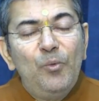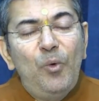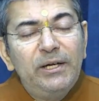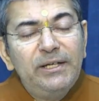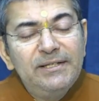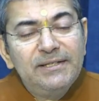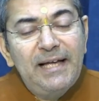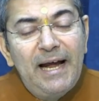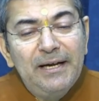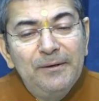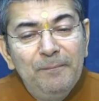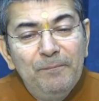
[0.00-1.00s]
What is
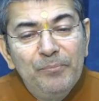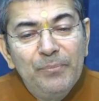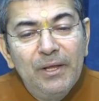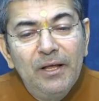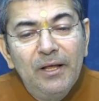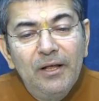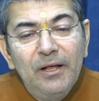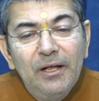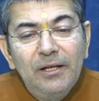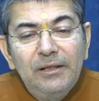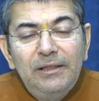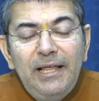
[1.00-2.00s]
that?
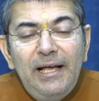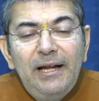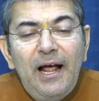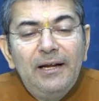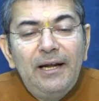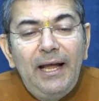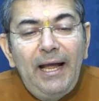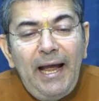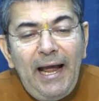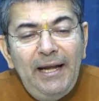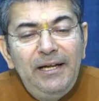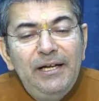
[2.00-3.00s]
There are
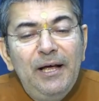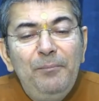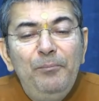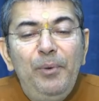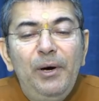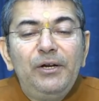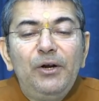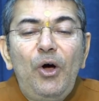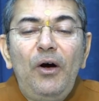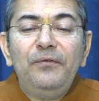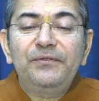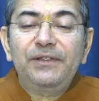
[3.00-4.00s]
n number
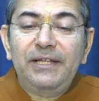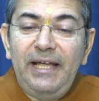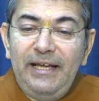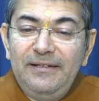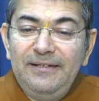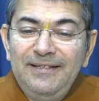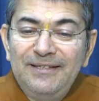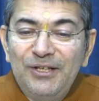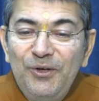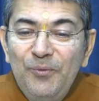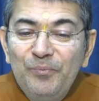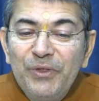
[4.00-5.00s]
of things
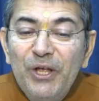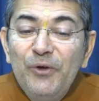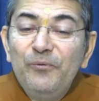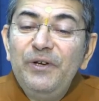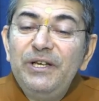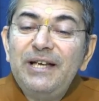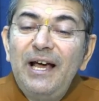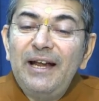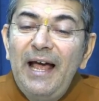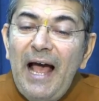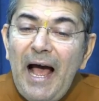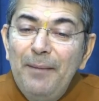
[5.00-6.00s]
which
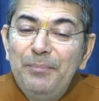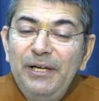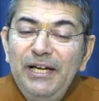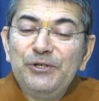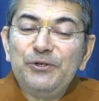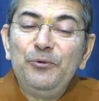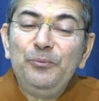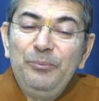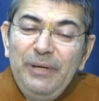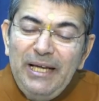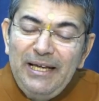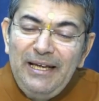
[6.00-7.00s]
are happening to
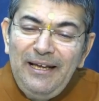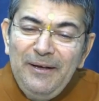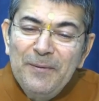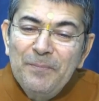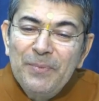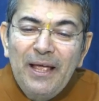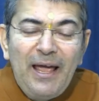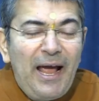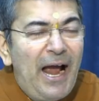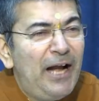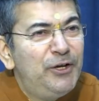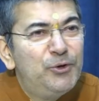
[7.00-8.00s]
me
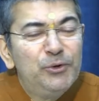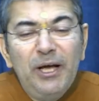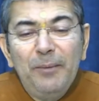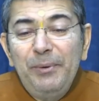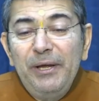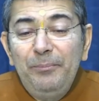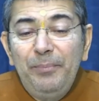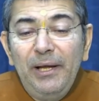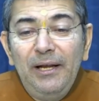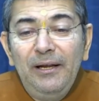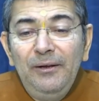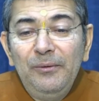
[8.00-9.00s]
and to the
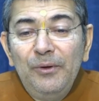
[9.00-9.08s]
people